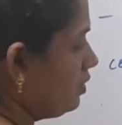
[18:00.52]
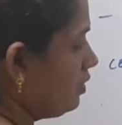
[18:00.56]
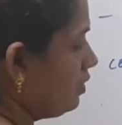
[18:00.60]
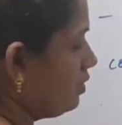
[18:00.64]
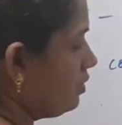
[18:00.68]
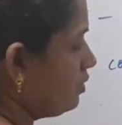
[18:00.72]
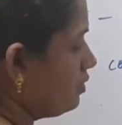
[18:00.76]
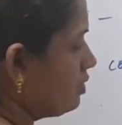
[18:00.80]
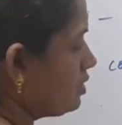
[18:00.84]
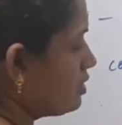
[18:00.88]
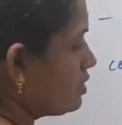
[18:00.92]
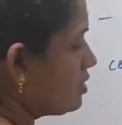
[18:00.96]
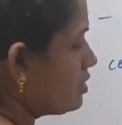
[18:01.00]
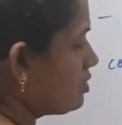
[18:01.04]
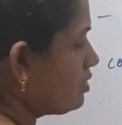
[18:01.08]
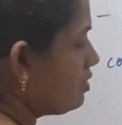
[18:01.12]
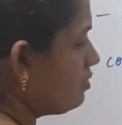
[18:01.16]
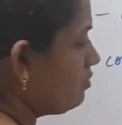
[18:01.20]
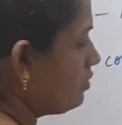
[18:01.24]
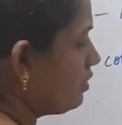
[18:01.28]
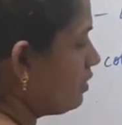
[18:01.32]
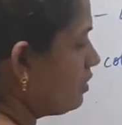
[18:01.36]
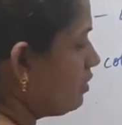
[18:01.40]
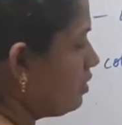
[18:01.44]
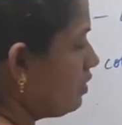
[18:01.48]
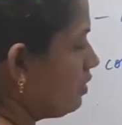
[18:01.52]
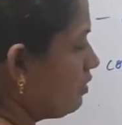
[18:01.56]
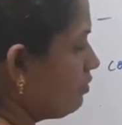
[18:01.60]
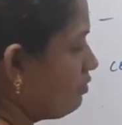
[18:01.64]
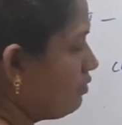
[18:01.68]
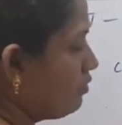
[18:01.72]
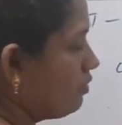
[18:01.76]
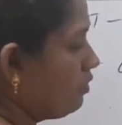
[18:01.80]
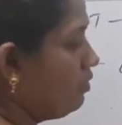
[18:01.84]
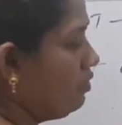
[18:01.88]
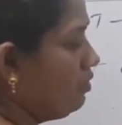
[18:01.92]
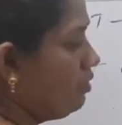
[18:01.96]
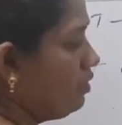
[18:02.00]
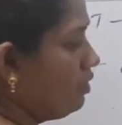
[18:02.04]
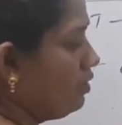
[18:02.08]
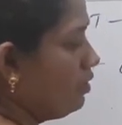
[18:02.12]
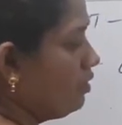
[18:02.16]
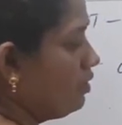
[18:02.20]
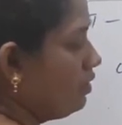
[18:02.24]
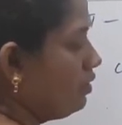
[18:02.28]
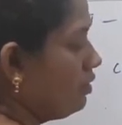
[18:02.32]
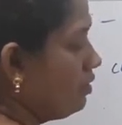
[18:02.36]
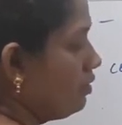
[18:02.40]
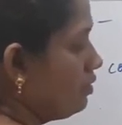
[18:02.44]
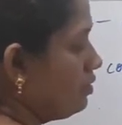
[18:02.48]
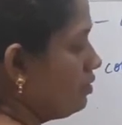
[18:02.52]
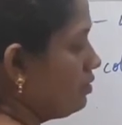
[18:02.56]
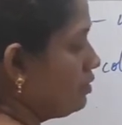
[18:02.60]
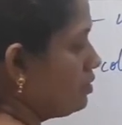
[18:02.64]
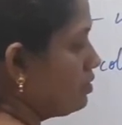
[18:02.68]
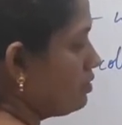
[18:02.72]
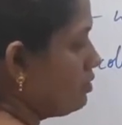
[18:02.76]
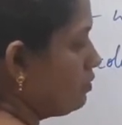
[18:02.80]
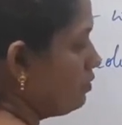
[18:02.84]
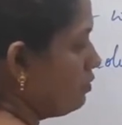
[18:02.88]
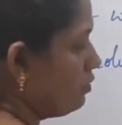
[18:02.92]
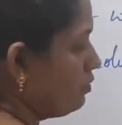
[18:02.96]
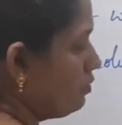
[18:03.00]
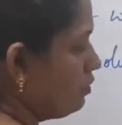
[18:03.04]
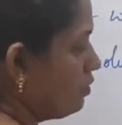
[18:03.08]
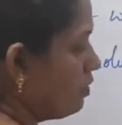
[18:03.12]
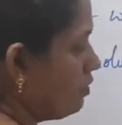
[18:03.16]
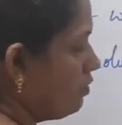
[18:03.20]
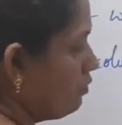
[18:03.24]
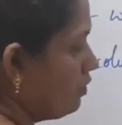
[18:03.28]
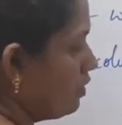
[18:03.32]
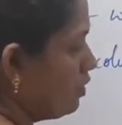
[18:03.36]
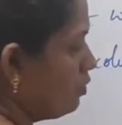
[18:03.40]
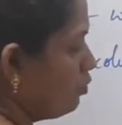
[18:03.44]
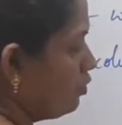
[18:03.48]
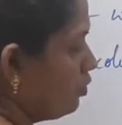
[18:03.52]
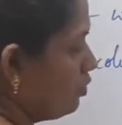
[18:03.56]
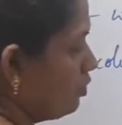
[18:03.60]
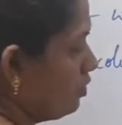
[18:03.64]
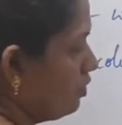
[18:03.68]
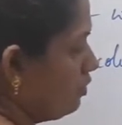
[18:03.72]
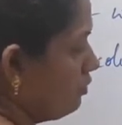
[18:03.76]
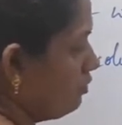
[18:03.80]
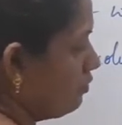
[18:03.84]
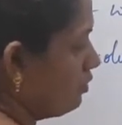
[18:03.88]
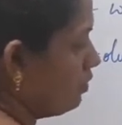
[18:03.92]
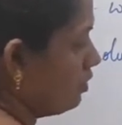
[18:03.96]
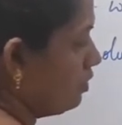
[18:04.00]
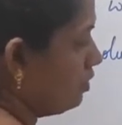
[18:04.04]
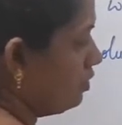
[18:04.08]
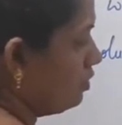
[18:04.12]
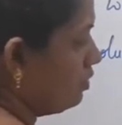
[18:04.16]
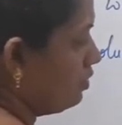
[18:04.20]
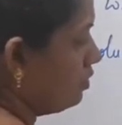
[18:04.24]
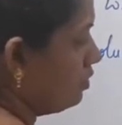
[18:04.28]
here this is the one nephron, one more nephron.